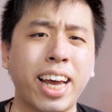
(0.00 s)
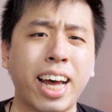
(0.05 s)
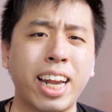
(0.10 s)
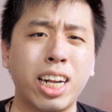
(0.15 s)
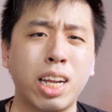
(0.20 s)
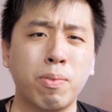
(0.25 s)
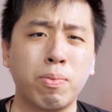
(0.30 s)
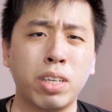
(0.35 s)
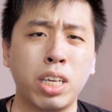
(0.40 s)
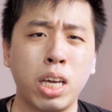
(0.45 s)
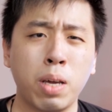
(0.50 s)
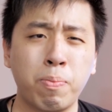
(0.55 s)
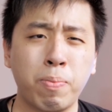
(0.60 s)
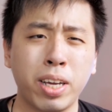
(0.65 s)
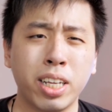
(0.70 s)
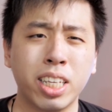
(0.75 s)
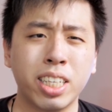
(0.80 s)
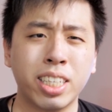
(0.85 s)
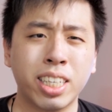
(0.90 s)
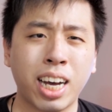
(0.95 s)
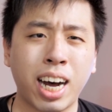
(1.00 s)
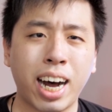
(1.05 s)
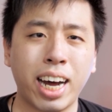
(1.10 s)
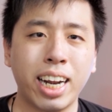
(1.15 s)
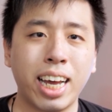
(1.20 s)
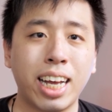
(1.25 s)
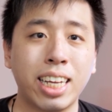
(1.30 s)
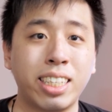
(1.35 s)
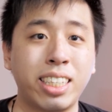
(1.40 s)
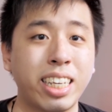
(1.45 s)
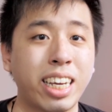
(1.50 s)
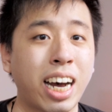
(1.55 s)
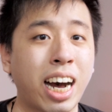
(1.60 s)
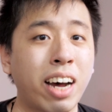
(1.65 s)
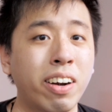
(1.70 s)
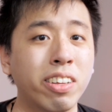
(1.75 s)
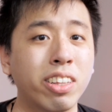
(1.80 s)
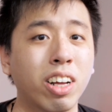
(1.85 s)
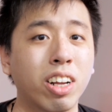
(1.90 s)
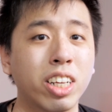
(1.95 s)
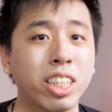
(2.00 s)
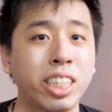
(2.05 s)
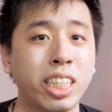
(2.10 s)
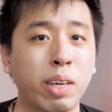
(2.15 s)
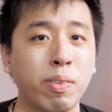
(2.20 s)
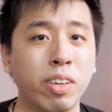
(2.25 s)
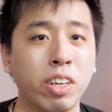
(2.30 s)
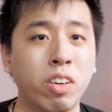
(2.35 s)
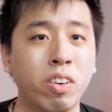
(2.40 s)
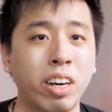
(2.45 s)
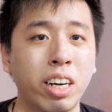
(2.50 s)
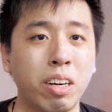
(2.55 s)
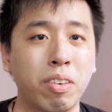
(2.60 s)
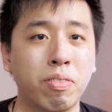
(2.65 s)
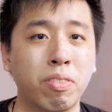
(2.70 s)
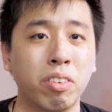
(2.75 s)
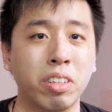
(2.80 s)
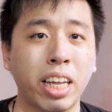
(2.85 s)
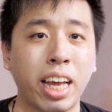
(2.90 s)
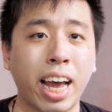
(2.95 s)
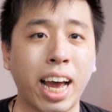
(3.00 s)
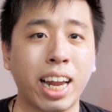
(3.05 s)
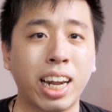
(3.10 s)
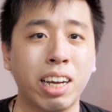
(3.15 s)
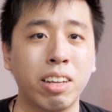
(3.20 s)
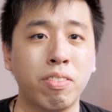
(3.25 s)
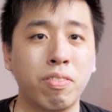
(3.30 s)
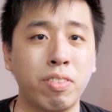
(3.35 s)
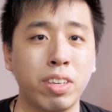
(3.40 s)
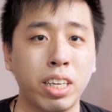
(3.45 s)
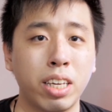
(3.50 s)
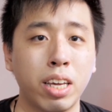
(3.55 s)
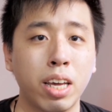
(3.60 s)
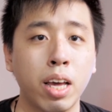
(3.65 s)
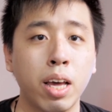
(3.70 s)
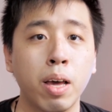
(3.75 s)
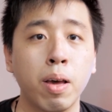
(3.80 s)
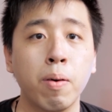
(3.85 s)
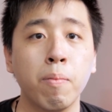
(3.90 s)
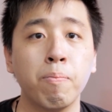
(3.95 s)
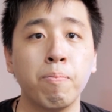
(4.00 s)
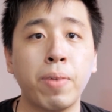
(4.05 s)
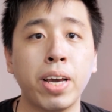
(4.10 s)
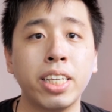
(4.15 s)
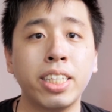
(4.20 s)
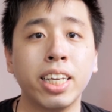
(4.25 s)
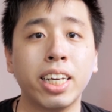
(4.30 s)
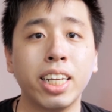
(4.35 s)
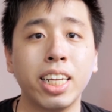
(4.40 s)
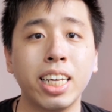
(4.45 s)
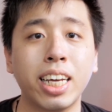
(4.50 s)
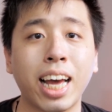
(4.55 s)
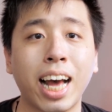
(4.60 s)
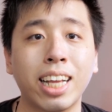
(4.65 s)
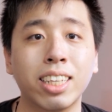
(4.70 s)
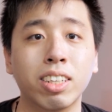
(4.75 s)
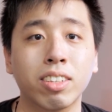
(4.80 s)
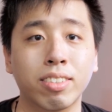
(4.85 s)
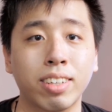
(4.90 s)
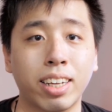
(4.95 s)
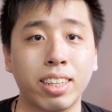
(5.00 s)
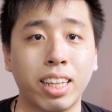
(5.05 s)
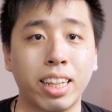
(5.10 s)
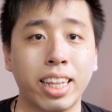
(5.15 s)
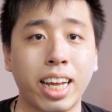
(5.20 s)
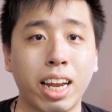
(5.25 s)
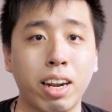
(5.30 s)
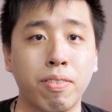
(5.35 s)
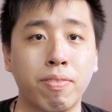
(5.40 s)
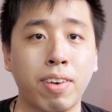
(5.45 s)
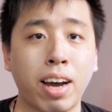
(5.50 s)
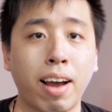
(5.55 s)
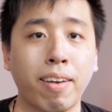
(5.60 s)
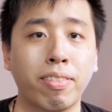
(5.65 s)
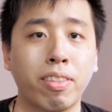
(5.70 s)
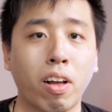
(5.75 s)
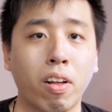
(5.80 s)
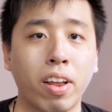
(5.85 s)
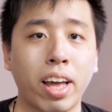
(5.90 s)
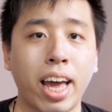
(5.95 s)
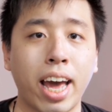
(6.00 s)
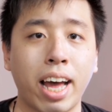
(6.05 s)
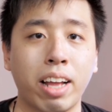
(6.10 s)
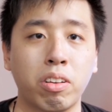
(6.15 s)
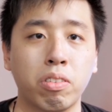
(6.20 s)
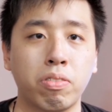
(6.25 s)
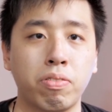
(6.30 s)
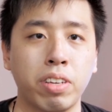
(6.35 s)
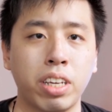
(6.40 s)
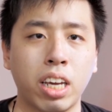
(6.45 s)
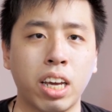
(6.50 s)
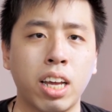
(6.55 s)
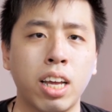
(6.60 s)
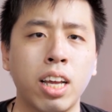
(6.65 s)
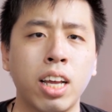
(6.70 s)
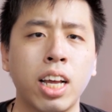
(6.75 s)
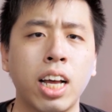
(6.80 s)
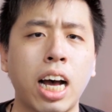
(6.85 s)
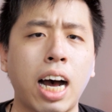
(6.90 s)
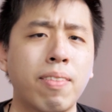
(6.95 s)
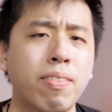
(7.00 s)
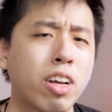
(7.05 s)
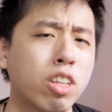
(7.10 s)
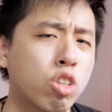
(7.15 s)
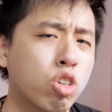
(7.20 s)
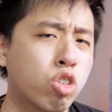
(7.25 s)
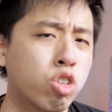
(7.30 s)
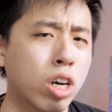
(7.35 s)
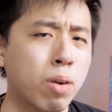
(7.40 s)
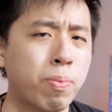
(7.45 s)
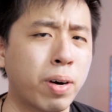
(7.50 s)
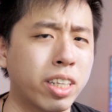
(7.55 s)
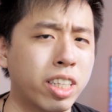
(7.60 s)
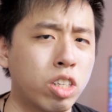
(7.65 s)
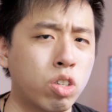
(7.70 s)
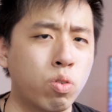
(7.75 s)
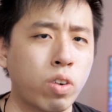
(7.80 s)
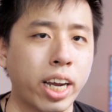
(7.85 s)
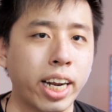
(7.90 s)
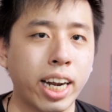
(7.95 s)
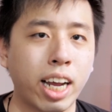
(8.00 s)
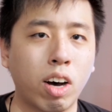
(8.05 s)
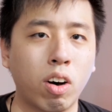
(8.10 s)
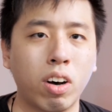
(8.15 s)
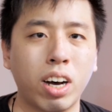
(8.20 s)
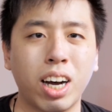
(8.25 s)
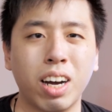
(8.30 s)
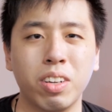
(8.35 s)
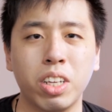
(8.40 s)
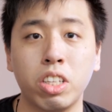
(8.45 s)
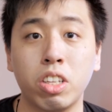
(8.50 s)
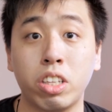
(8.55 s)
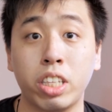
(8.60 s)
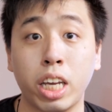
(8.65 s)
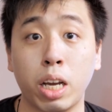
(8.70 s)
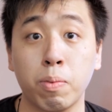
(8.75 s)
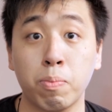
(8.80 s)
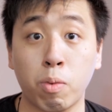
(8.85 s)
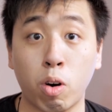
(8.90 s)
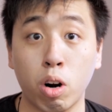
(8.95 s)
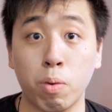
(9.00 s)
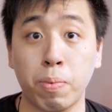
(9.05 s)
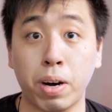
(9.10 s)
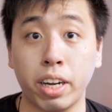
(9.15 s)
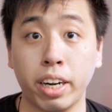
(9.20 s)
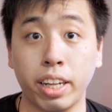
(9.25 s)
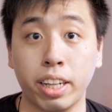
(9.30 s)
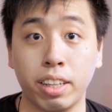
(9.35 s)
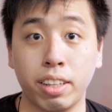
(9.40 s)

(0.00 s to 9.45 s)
end up keeping this card, as the $100 statement credit for the airline fee basically cancels out the $95 annual fee. I'm not too sure about this right now. I'll need to think more about it.